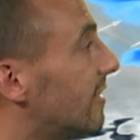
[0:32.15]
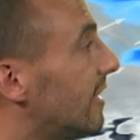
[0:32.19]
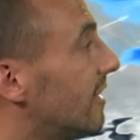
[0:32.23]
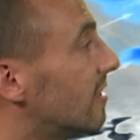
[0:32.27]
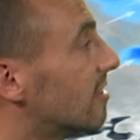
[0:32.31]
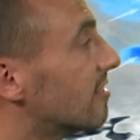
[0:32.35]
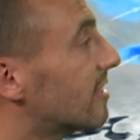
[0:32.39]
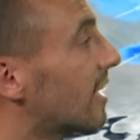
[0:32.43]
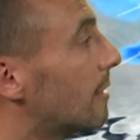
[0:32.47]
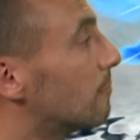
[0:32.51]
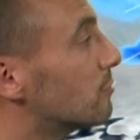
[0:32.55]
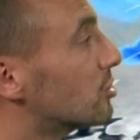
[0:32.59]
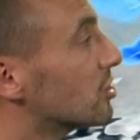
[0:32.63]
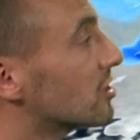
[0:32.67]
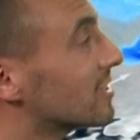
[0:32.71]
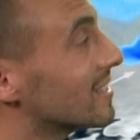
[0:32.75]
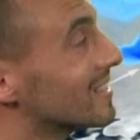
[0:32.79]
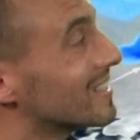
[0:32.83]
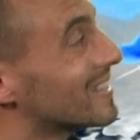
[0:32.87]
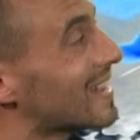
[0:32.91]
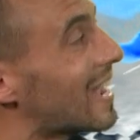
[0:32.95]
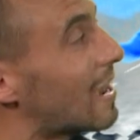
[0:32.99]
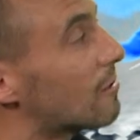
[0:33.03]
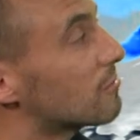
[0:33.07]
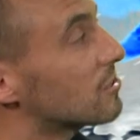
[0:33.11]
These are temperatures
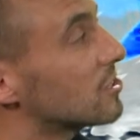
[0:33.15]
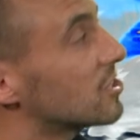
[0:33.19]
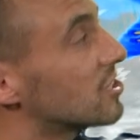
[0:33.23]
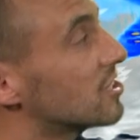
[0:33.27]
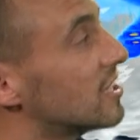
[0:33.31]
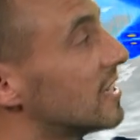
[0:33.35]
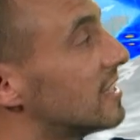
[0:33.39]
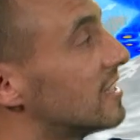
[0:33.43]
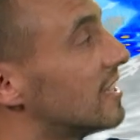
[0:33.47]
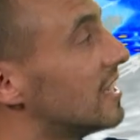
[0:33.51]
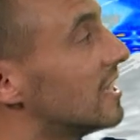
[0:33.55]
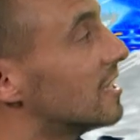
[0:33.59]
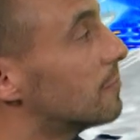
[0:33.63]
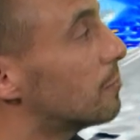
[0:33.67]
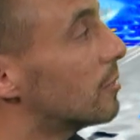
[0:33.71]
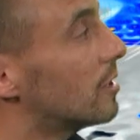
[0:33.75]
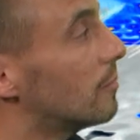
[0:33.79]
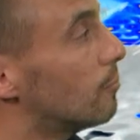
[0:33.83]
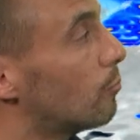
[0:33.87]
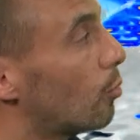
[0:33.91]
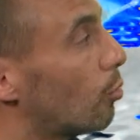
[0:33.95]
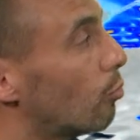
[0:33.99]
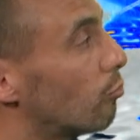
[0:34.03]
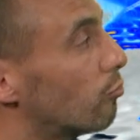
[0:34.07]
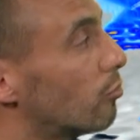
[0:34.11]
in towns and cities, but
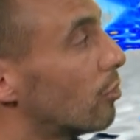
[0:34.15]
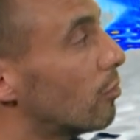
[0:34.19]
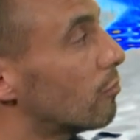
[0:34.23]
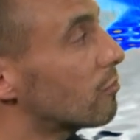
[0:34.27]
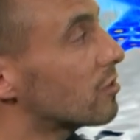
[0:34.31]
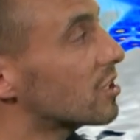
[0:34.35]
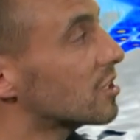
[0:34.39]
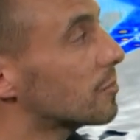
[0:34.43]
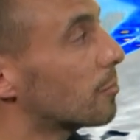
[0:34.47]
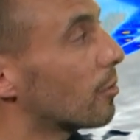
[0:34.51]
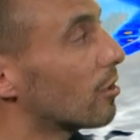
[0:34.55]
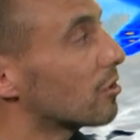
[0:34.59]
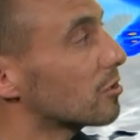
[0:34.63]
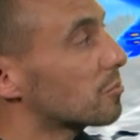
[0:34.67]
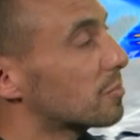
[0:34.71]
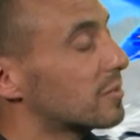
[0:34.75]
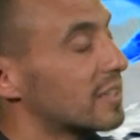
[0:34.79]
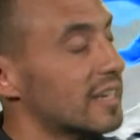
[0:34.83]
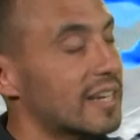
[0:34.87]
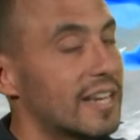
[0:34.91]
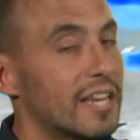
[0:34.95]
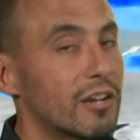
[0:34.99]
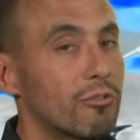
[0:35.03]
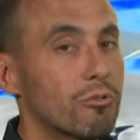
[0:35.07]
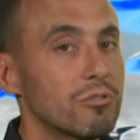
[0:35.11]
in more rural spots,
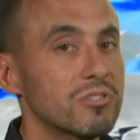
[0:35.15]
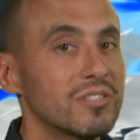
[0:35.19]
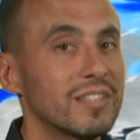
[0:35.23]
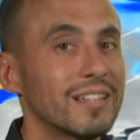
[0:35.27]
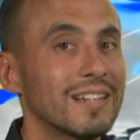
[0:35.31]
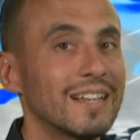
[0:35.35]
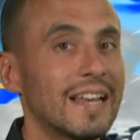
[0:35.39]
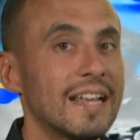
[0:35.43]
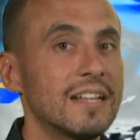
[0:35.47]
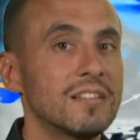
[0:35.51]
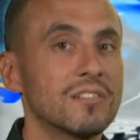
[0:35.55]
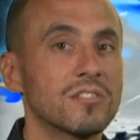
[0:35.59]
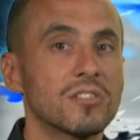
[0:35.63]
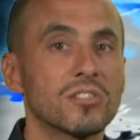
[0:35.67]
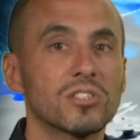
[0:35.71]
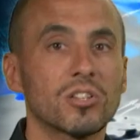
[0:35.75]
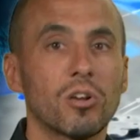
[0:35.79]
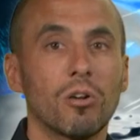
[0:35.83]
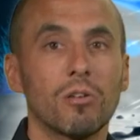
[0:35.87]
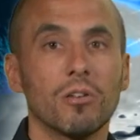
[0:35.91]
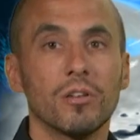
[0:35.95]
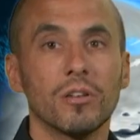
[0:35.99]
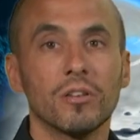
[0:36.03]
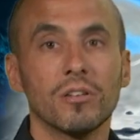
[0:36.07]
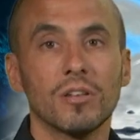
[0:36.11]
particularly across the glens of
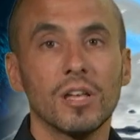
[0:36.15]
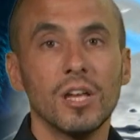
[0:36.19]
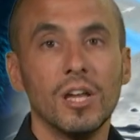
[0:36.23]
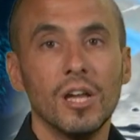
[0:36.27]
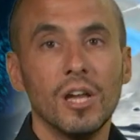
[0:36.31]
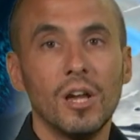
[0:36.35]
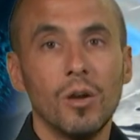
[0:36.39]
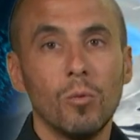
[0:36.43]
Scotland,